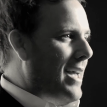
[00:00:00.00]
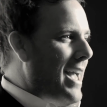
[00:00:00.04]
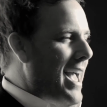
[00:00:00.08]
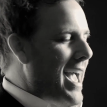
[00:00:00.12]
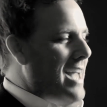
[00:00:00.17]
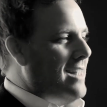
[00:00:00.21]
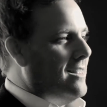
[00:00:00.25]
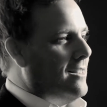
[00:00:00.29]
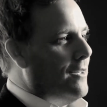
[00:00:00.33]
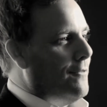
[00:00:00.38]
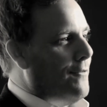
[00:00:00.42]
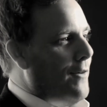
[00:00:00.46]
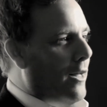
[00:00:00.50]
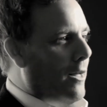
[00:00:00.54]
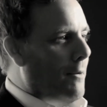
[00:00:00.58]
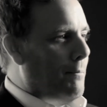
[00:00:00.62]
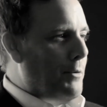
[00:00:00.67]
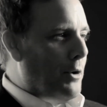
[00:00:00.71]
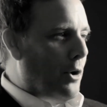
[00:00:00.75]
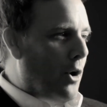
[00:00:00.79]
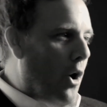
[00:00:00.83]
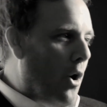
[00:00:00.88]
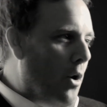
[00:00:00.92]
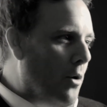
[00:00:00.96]
and develop
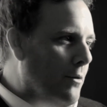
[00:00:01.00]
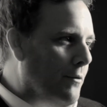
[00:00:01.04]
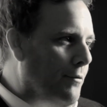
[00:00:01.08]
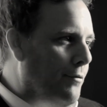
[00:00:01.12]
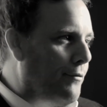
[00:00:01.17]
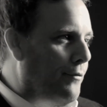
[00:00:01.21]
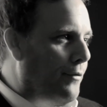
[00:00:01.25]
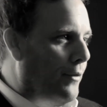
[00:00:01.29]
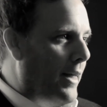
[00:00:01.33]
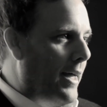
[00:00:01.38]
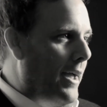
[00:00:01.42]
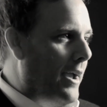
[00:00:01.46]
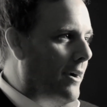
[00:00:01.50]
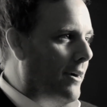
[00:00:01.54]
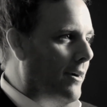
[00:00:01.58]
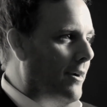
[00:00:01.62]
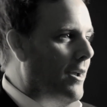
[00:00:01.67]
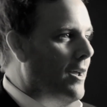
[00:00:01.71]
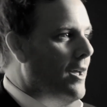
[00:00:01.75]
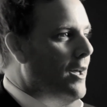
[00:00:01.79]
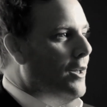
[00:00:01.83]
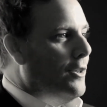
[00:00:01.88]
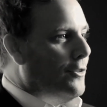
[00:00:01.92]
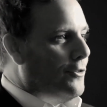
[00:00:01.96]
your own flair
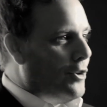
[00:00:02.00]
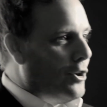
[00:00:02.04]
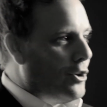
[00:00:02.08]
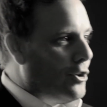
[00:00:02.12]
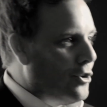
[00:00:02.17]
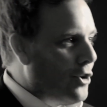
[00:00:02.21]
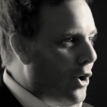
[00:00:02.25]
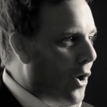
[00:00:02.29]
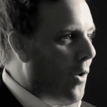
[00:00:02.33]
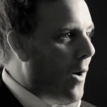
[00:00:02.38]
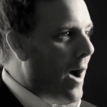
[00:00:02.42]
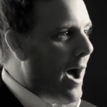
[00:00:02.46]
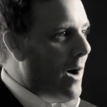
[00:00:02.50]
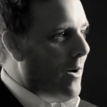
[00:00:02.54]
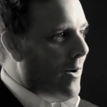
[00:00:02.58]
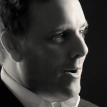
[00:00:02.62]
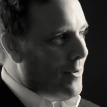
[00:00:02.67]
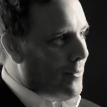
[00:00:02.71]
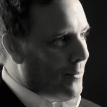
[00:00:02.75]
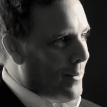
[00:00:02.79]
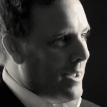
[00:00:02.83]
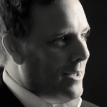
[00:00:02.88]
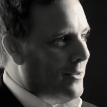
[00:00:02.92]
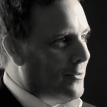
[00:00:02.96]
to go out
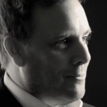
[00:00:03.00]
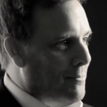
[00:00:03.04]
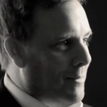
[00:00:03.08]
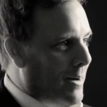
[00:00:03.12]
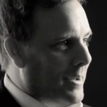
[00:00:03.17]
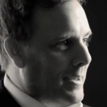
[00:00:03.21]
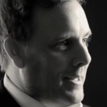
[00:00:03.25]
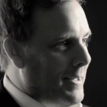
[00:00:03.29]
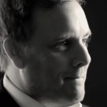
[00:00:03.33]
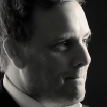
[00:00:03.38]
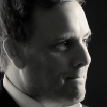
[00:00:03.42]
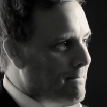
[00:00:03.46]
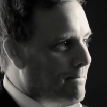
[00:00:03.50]
and raise money.